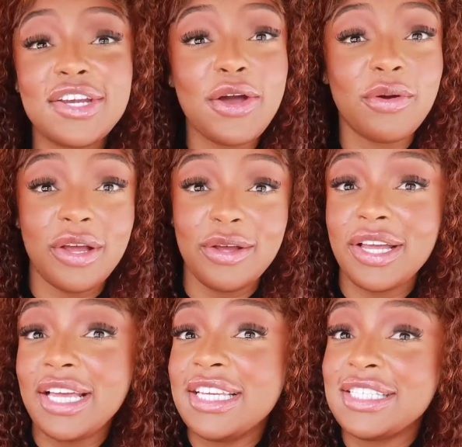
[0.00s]
junk
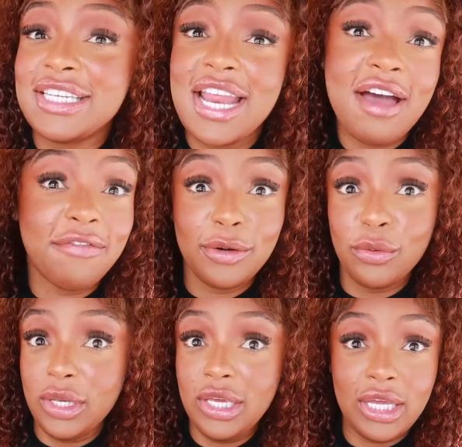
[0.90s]
is not for the
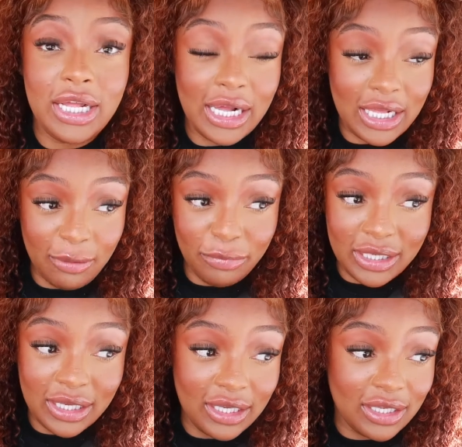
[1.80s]
weak
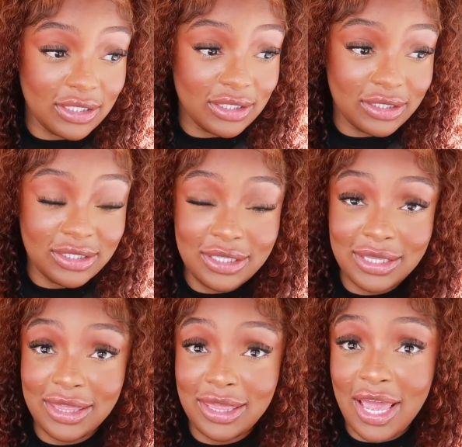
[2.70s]
because
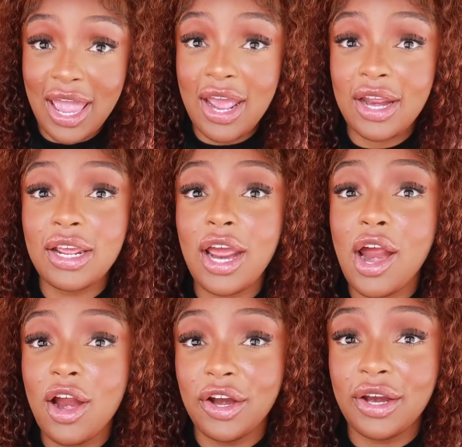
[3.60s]
that
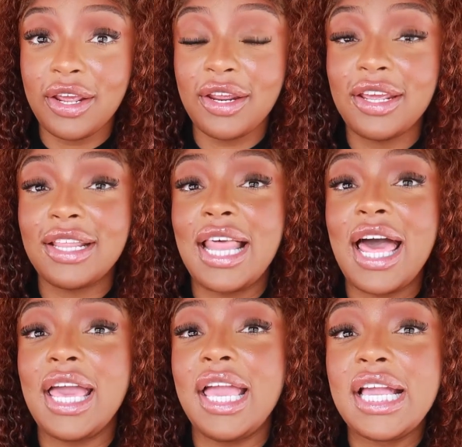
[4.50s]
hurt it.
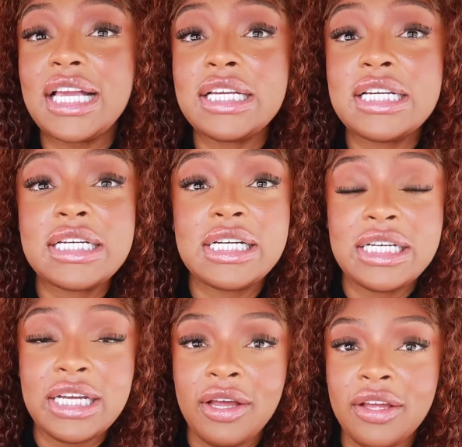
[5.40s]
Like,
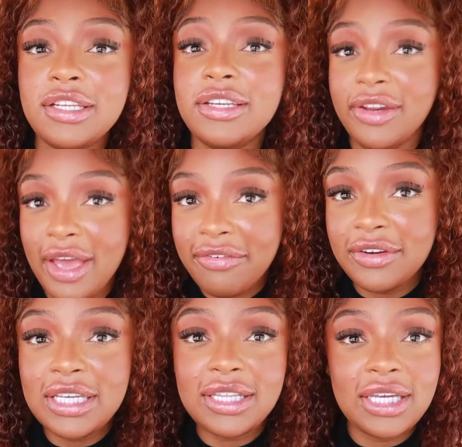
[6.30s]

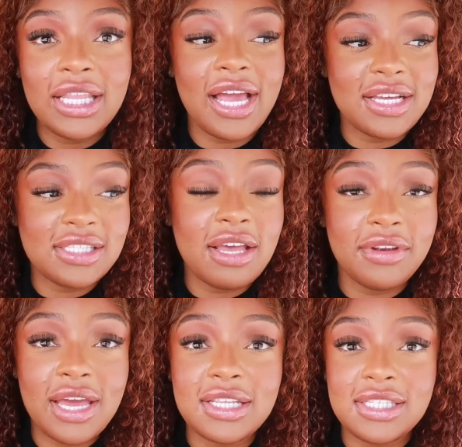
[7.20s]
definitely like a
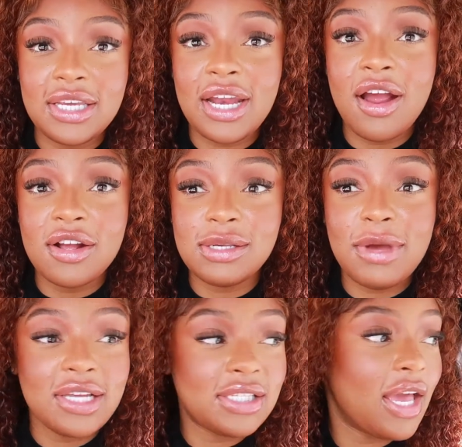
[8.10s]
7 out of 10. I heard
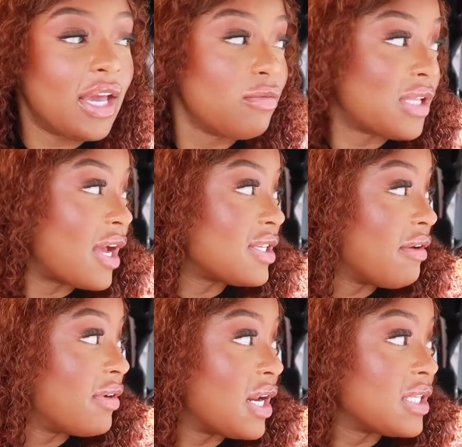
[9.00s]
somebody say it was like a
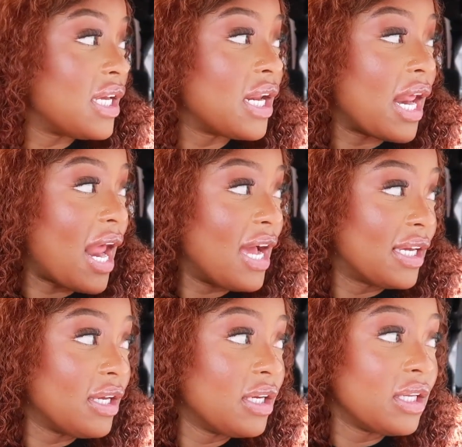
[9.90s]
7 out of 10 and I
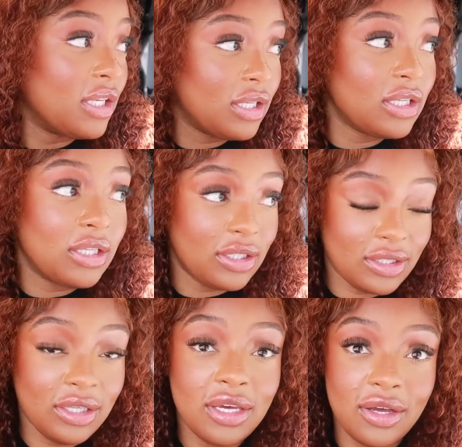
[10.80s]
can,
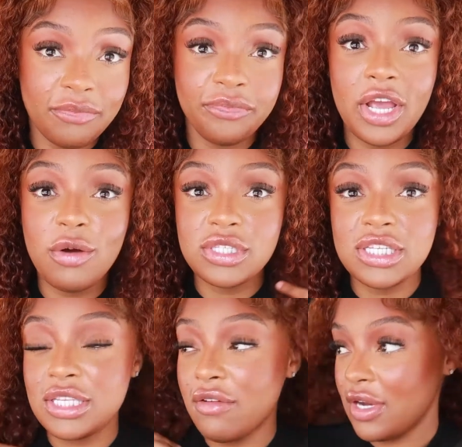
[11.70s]
yeah, that was
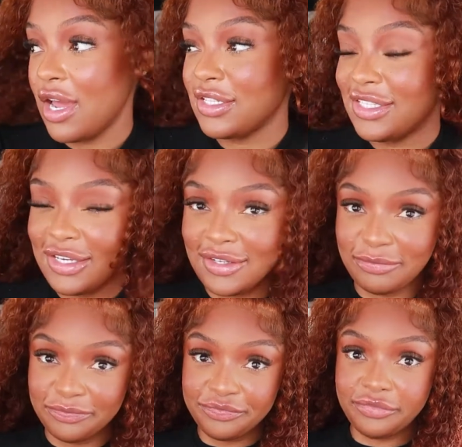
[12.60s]
a 7 out of
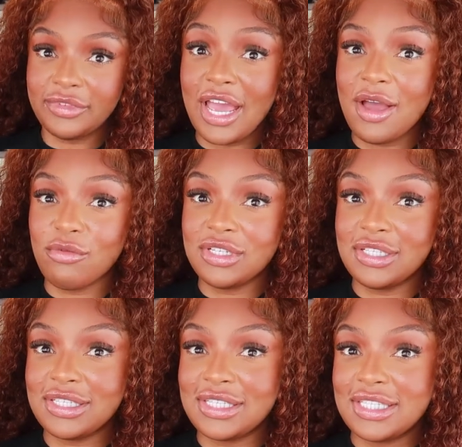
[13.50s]
10. That
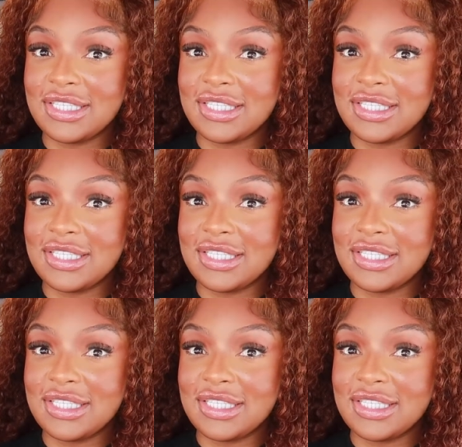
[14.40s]
was,